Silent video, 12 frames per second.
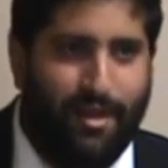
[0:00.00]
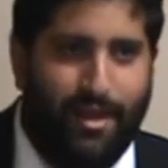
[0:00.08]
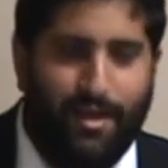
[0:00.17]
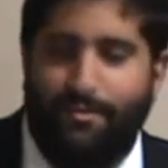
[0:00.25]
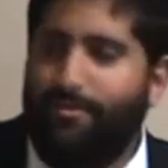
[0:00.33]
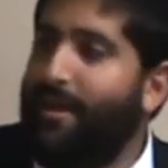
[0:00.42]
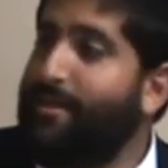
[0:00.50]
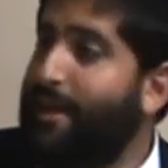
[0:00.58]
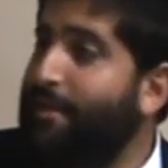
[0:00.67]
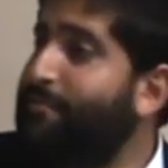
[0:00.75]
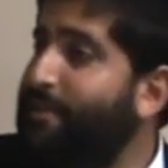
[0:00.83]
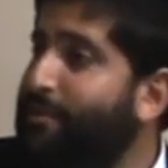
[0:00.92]
And in fact,
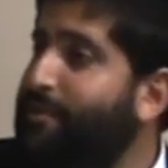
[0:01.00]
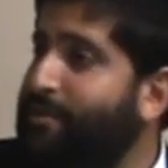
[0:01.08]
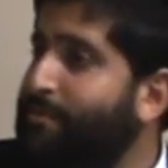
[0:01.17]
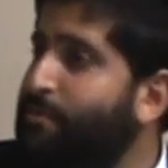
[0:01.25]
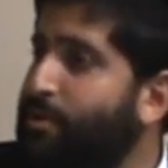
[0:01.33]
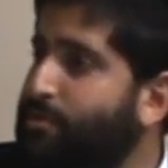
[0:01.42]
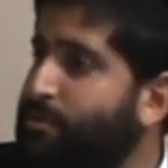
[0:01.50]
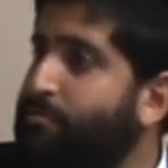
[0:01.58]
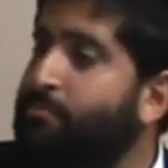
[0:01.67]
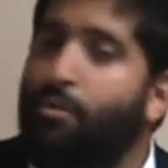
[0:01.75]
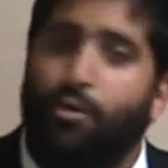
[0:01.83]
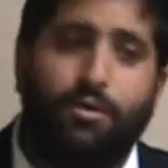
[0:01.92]
I found it the most,
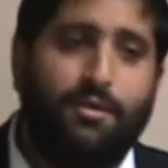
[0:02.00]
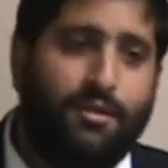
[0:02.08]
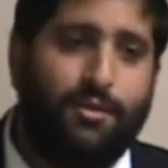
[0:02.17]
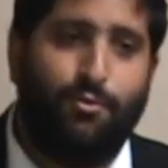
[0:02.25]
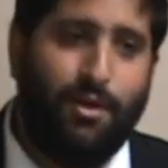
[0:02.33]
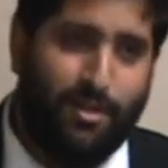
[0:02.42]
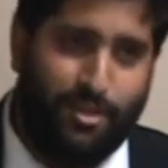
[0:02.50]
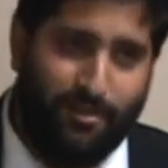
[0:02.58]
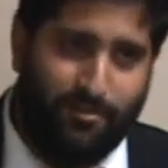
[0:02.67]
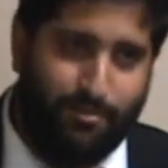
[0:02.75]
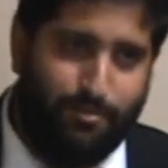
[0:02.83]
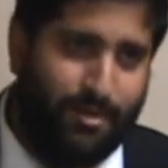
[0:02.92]
more than the Rogatchover,